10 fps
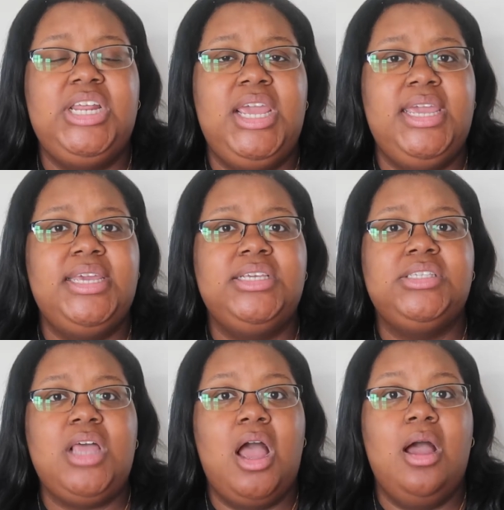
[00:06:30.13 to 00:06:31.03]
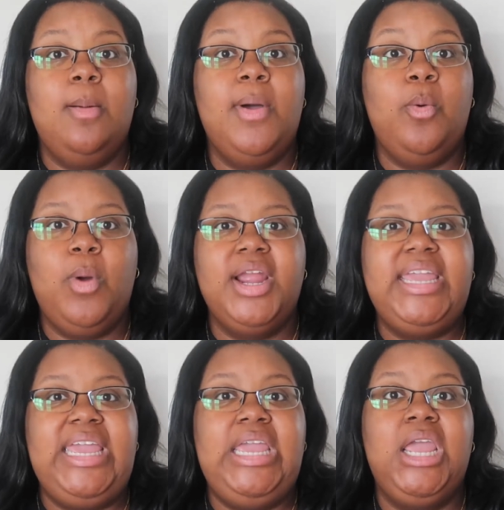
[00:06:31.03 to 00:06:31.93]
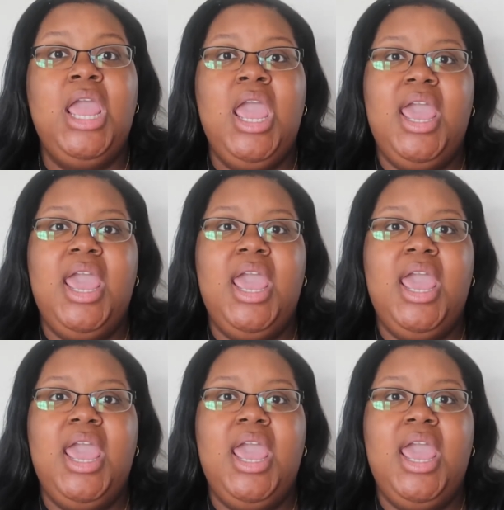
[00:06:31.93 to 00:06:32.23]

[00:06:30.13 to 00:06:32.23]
is um, working